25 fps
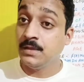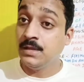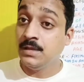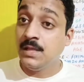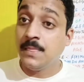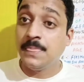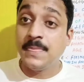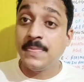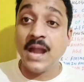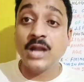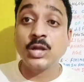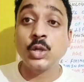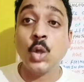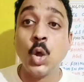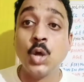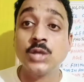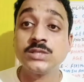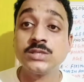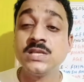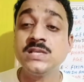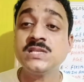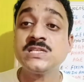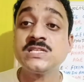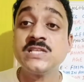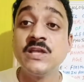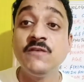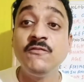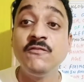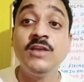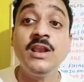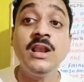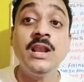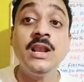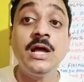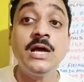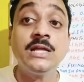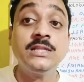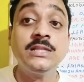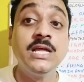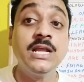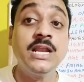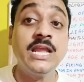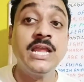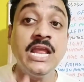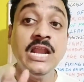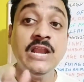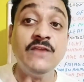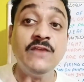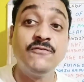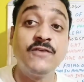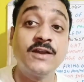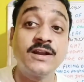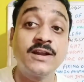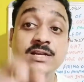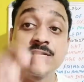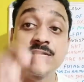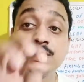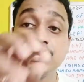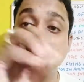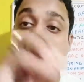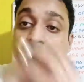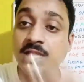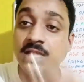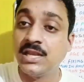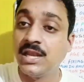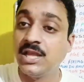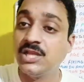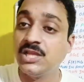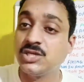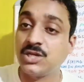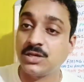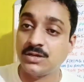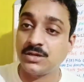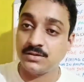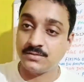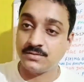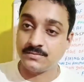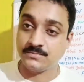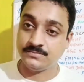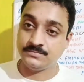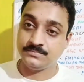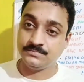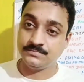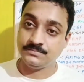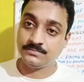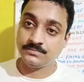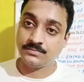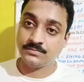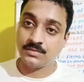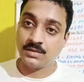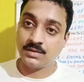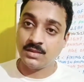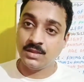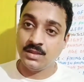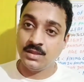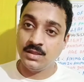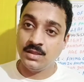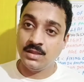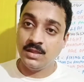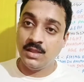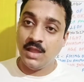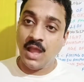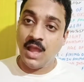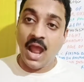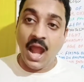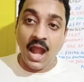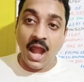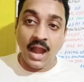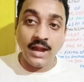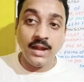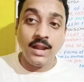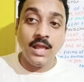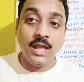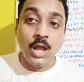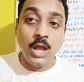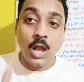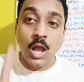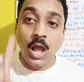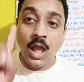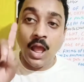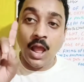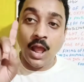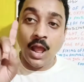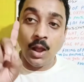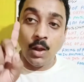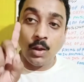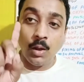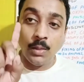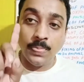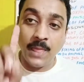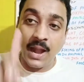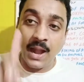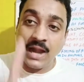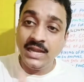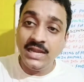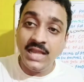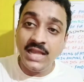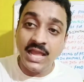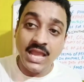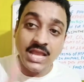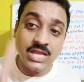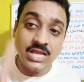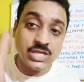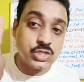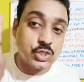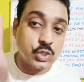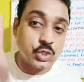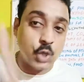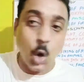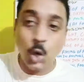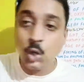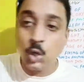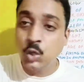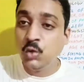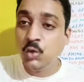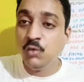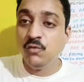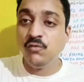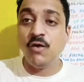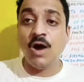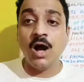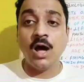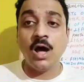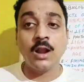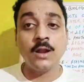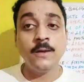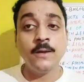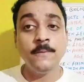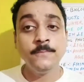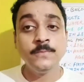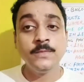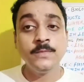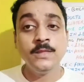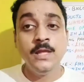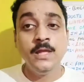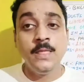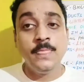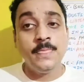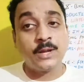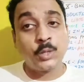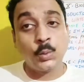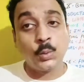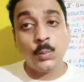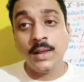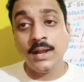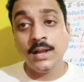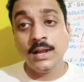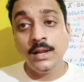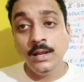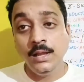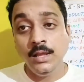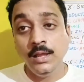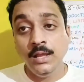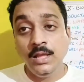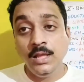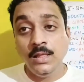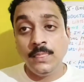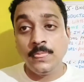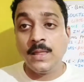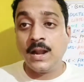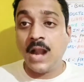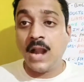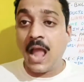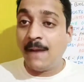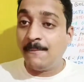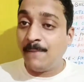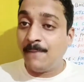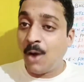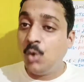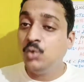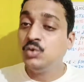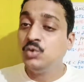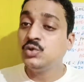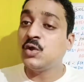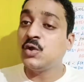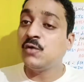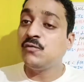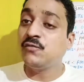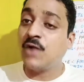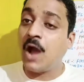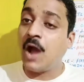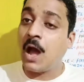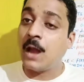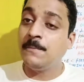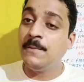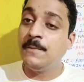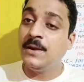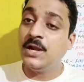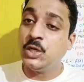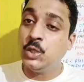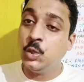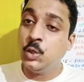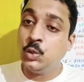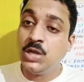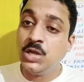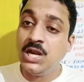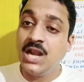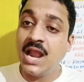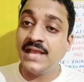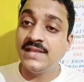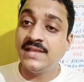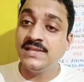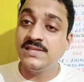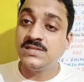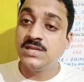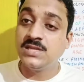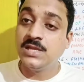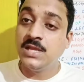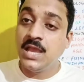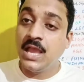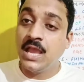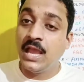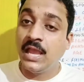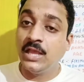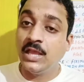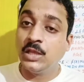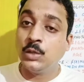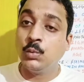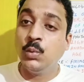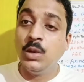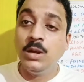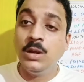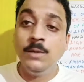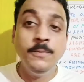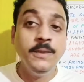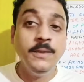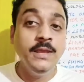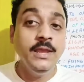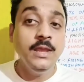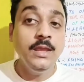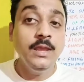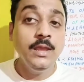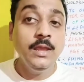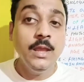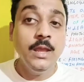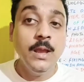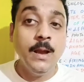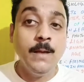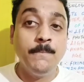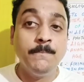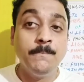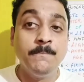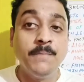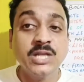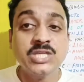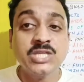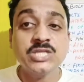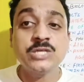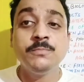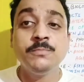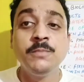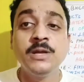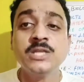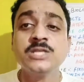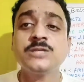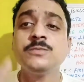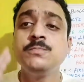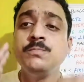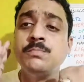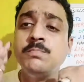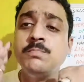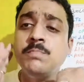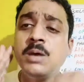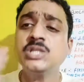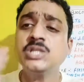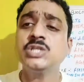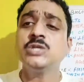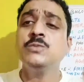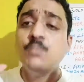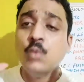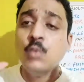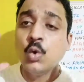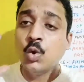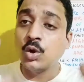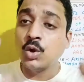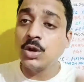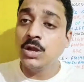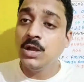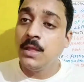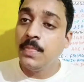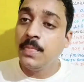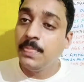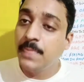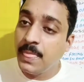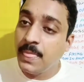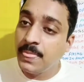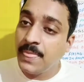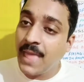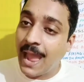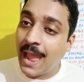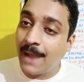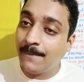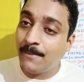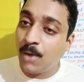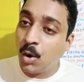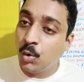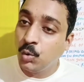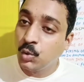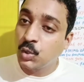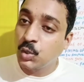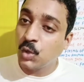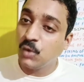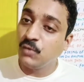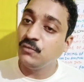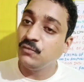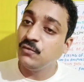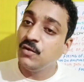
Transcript: that causes several other ill effects in the nature. And that day is not too far that when the amount of carbon utilized eh, will be much much much more than the amount of